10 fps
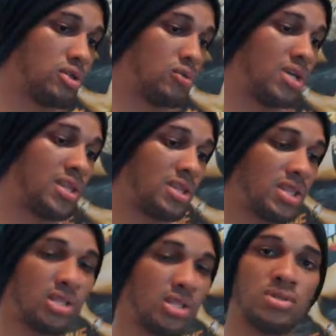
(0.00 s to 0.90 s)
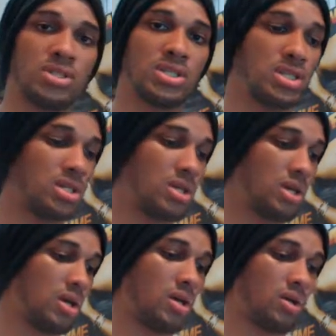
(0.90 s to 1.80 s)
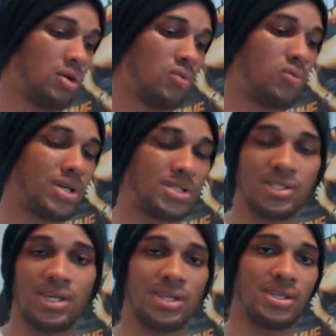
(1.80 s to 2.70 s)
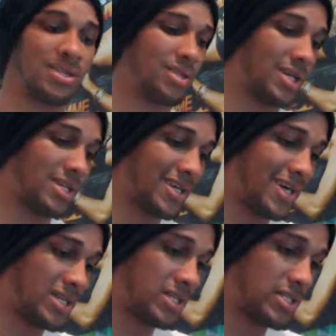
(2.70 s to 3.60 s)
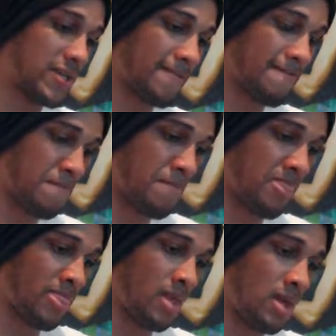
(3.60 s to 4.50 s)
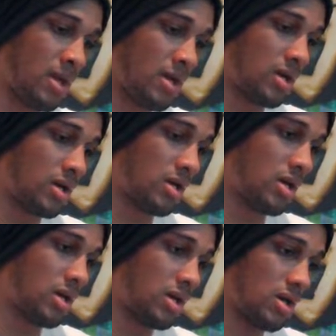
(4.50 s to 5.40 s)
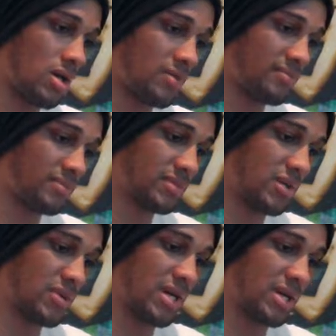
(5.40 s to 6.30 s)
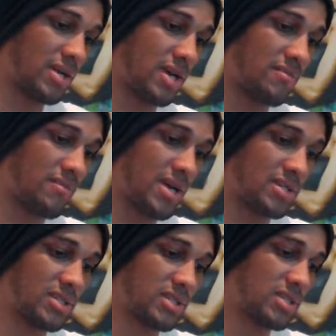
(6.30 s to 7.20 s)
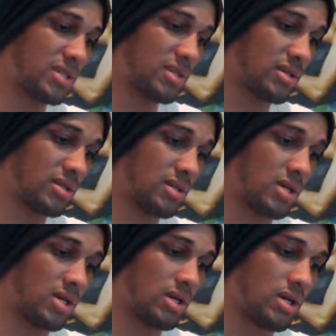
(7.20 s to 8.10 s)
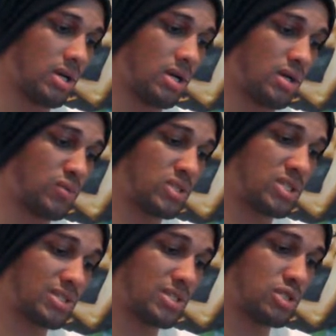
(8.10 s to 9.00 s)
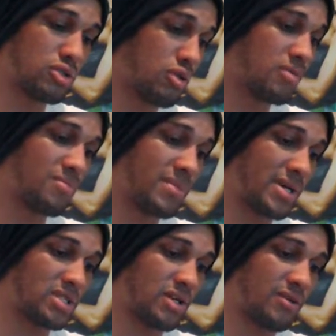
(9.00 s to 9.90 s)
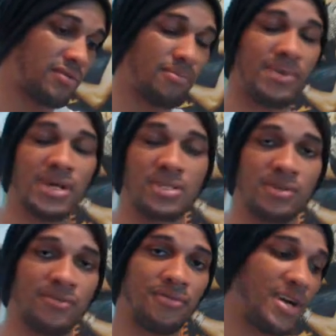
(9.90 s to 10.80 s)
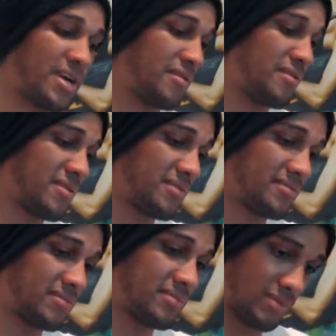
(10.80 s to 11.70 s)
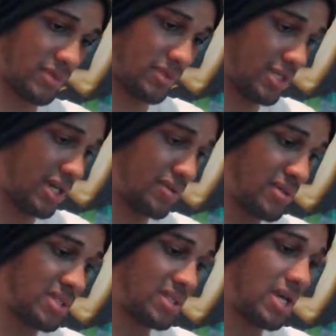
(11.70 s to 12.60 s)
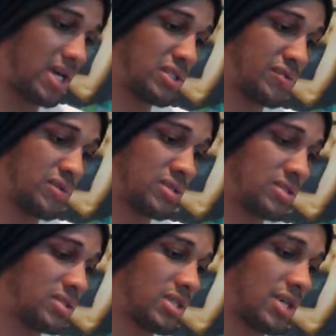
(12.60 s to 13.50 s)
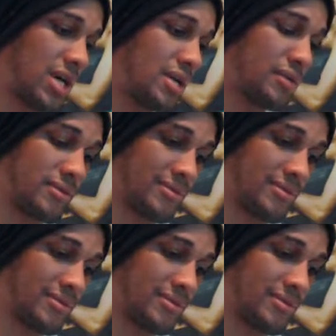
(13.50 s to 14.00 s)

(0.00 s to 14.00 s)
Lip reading: we yet need to see what's in that case. Then we had another match, which is the third match of the best of 5 series, Cage versus Tejano.